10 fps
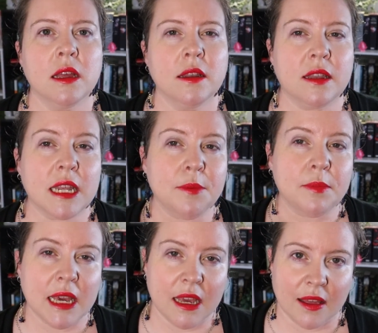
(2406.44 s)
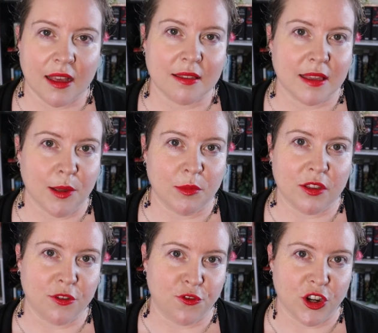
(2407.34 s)
To me, that seemed
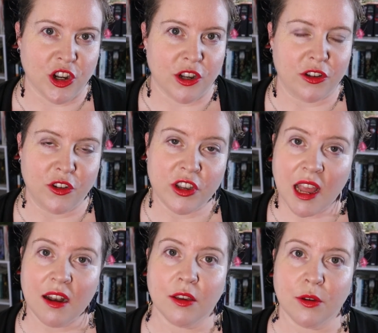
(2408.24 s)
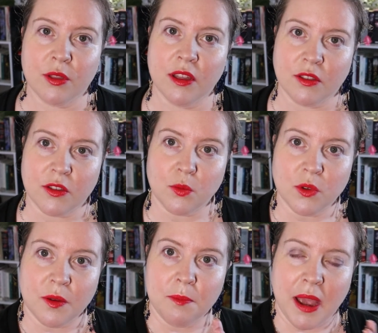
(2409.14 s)
sufficient to tell you that this
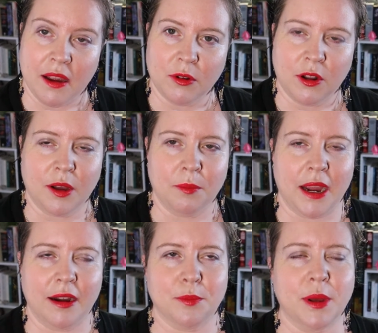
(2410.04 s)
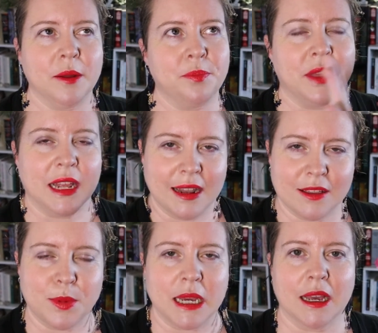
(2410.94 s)
was not a married, but a
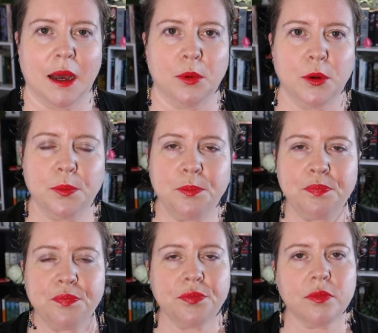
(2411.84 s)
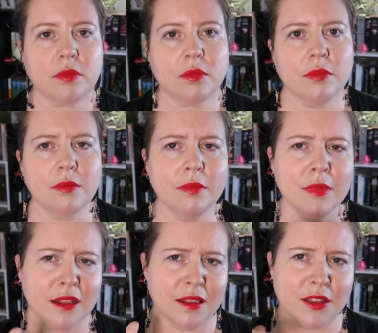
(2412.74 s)
lesbian couple.
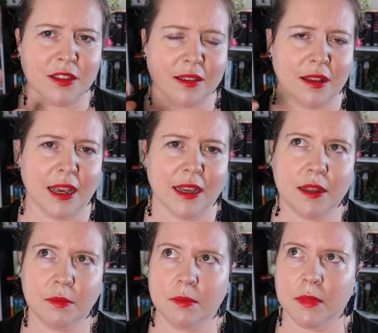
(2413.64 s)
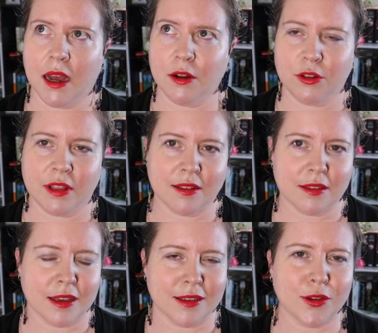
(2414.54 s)
This is like
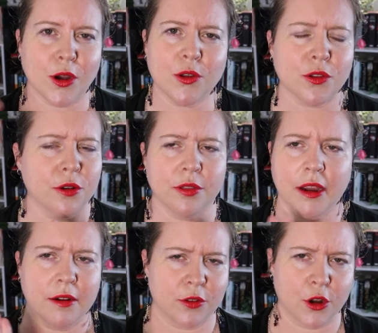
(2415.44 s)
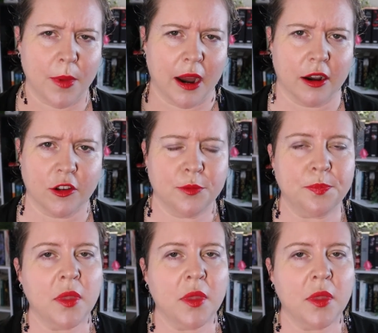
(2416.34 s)
100,000 years ago, so there is no marriage.